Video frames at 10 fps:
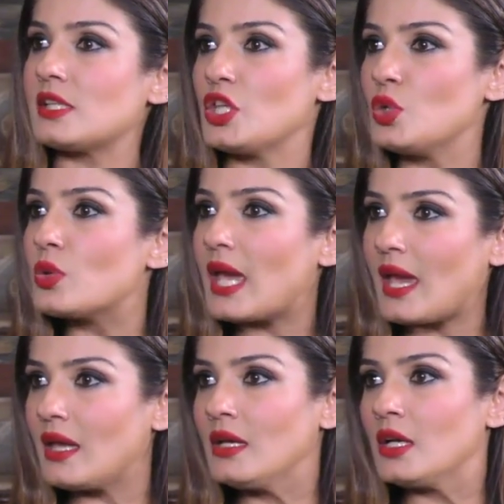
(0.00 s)
the
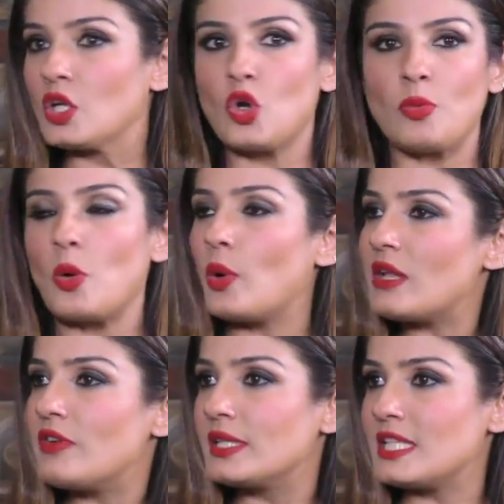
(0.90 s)
UK Globe or
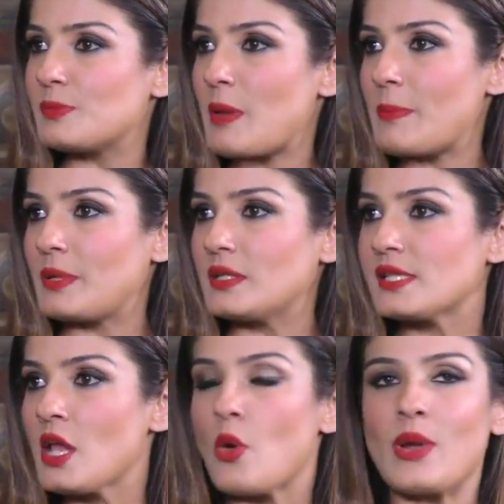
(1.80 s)
whatever these papers,
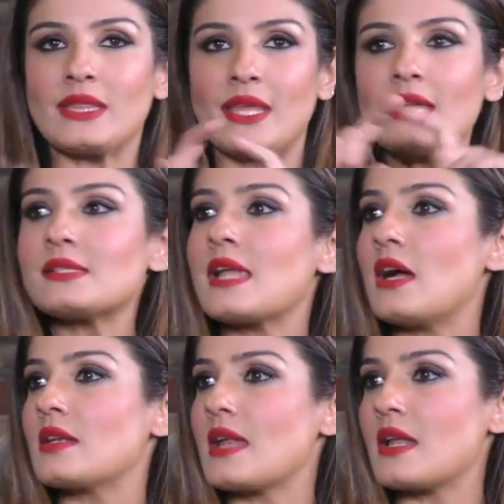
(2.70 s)
when they
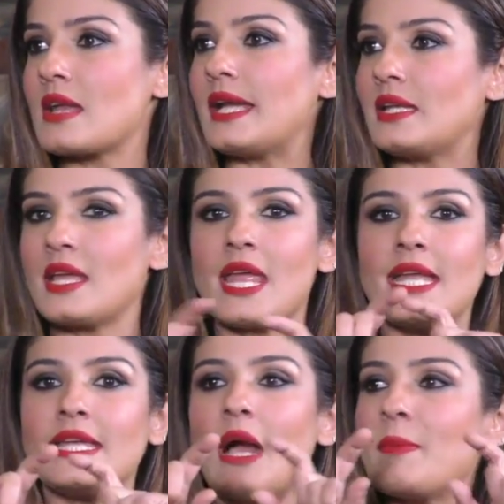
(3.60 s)
start writing
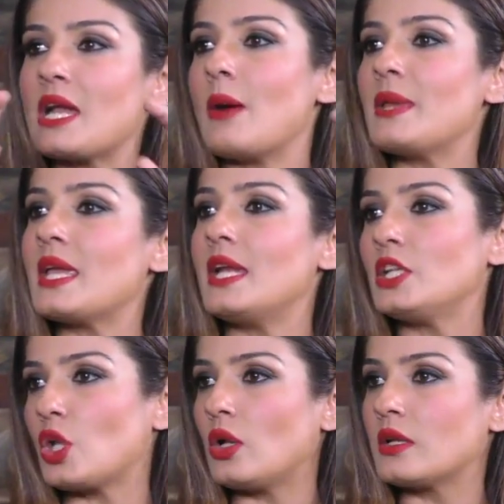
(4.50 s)
India becoming
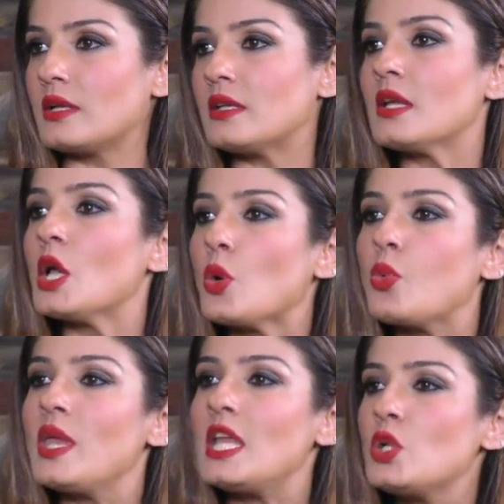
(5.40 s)
intolerant,
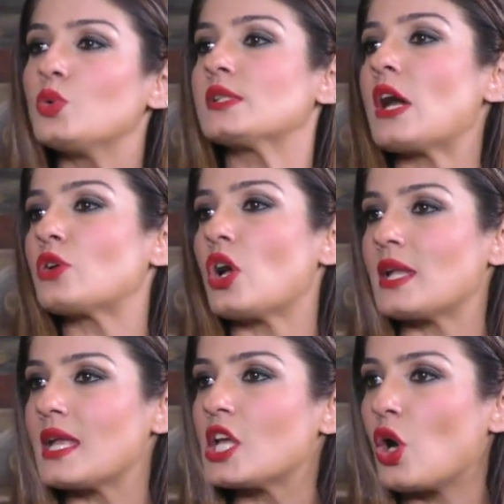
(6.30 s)
we lose out
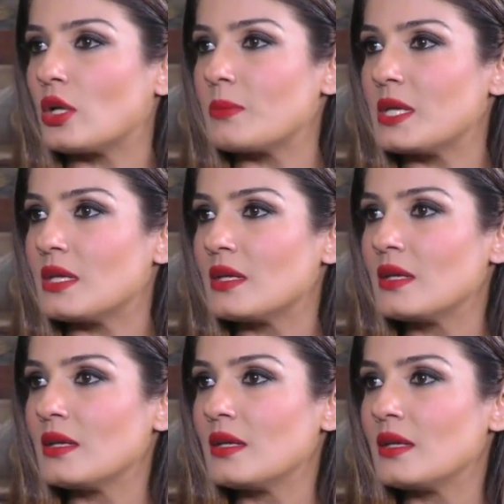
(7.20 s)
on our economy.
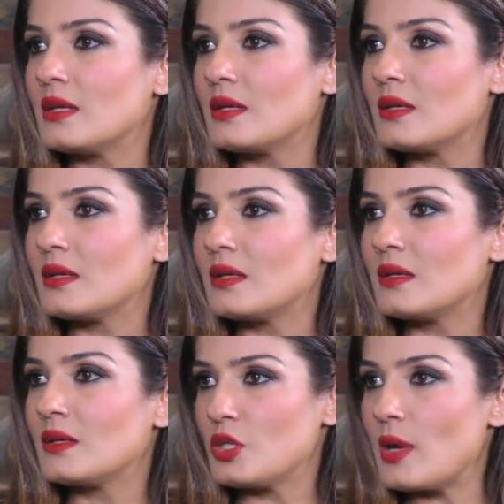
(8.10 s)

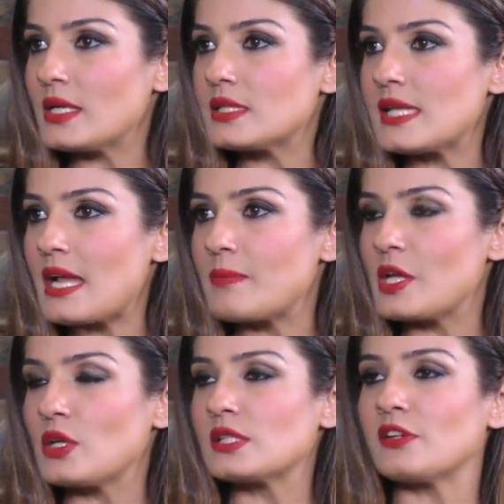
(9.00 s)
You understand?
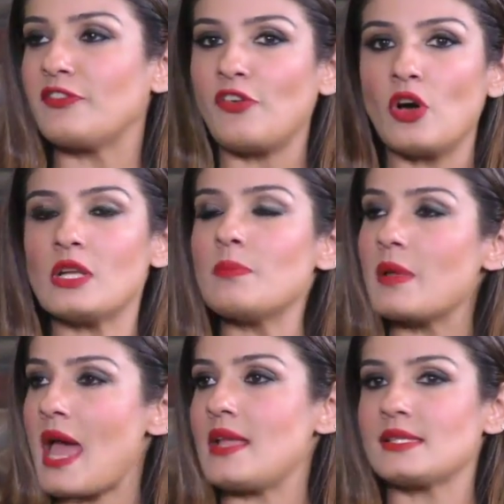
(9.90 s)
Because the foreign
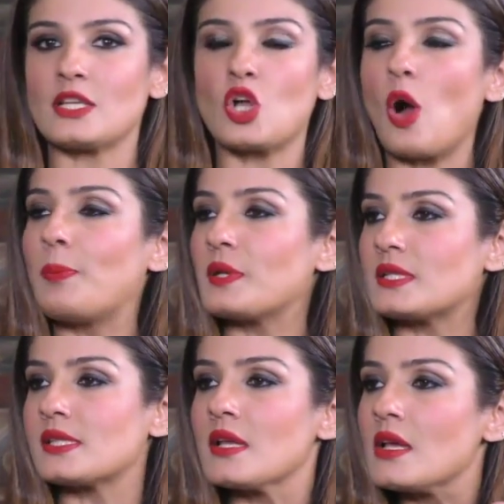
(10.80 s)
brands and
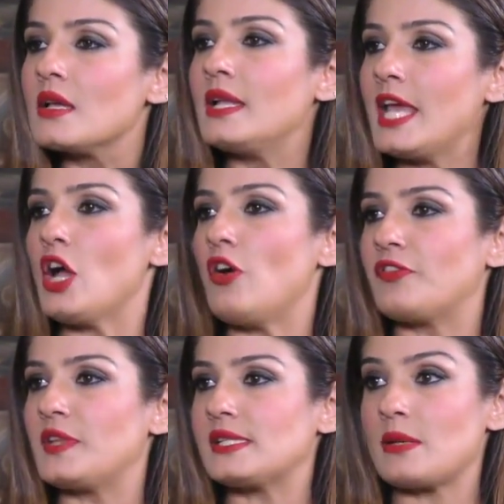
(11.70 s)
corporates lay
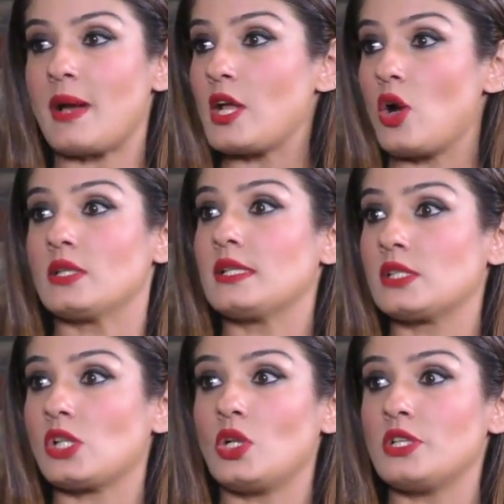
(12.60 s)
off. They say, my God,
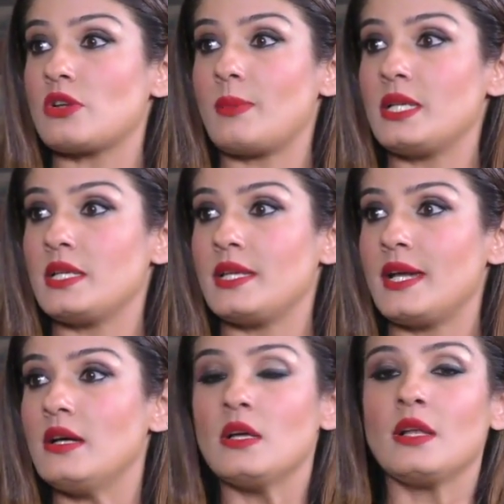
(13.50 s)
there's solid trouble in
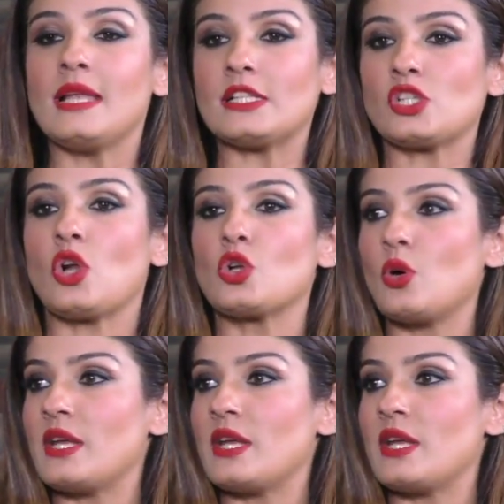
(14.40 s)
India. Let's not go